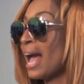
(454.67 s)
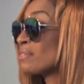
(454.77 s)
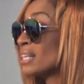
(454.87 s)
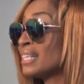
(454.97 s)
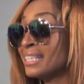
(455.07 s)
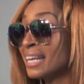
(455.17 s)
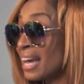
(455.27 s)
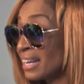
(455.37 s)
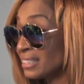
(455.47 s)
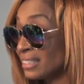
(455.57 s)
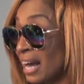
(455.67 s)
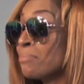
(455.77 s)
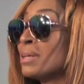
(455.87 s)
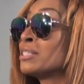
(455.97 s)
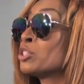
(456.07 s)
I haven't eaten yet.
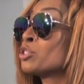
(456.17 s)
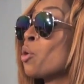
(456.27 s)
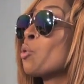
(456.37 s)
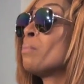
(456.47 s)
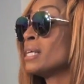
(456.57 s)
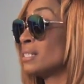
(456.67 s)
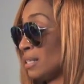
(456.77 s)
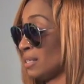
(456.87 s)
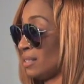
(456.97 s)
I've been so busy.